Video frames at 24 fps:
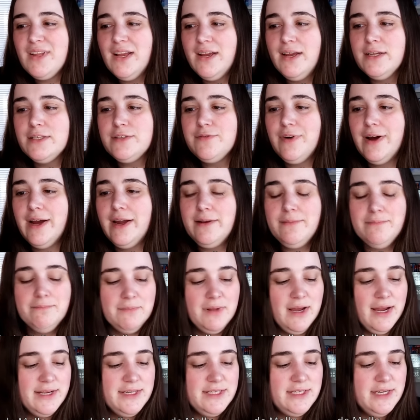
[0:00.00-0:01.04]
It's fine.
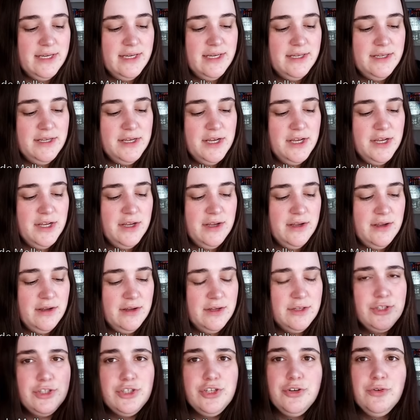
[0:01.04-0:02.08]
I did
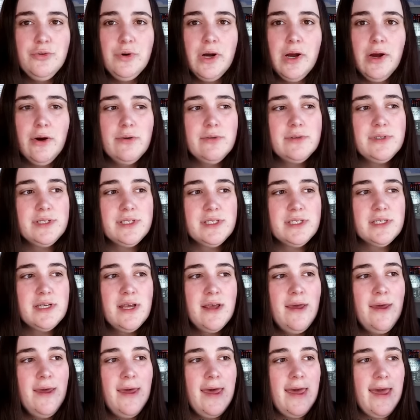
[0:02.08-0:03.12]
2 coats,
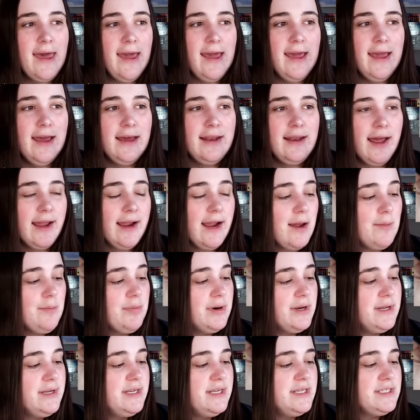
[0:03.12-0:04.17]
and I got
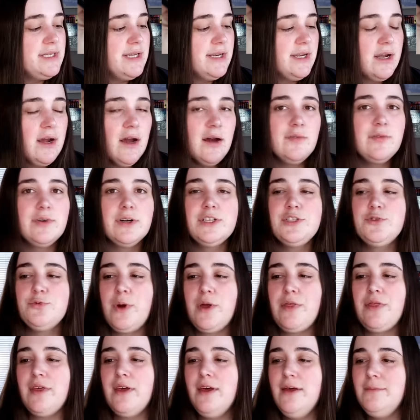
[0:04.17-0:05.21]
pretty decent coverage
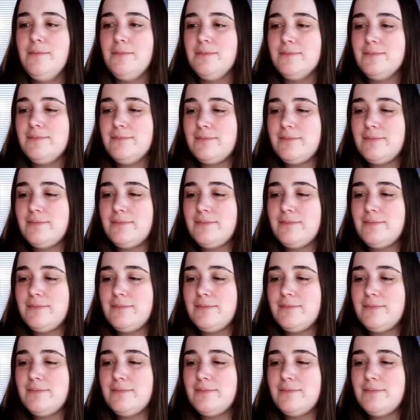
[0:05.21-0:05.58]
with it.